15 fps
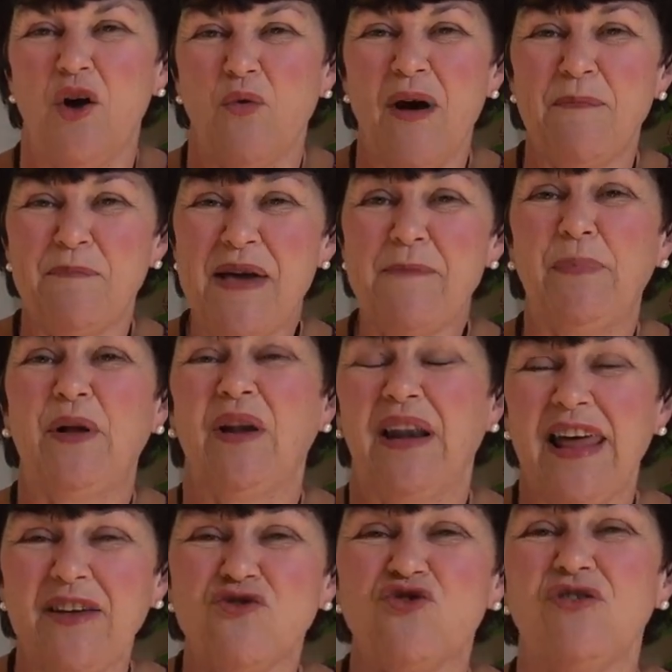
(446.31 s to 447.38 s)
where people
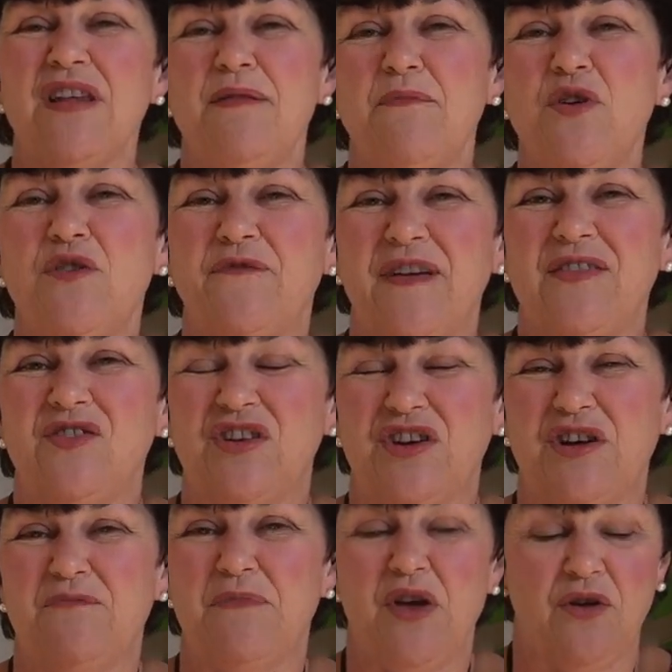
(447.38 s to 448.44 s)
literally move into
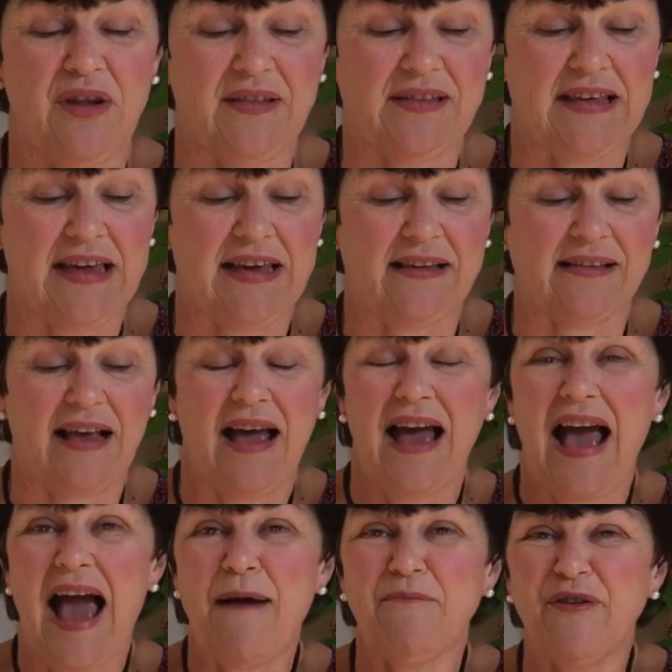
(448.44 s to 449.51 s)
communities
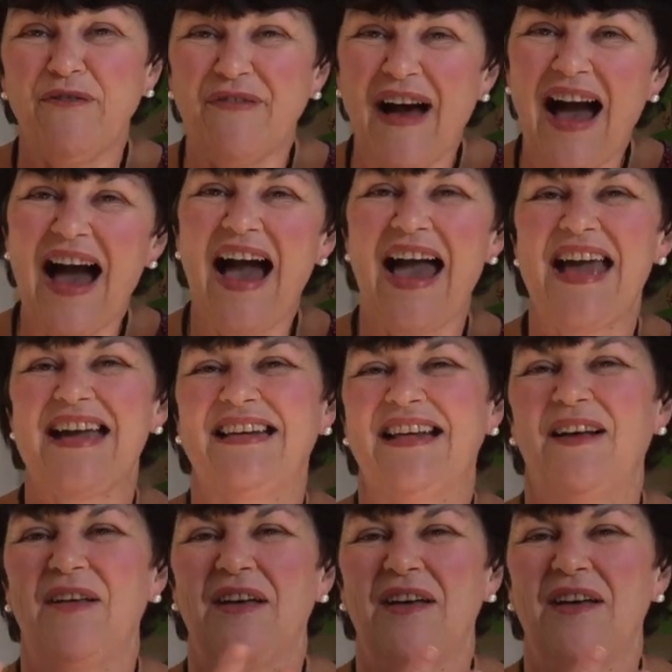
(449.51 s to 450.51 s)
and provide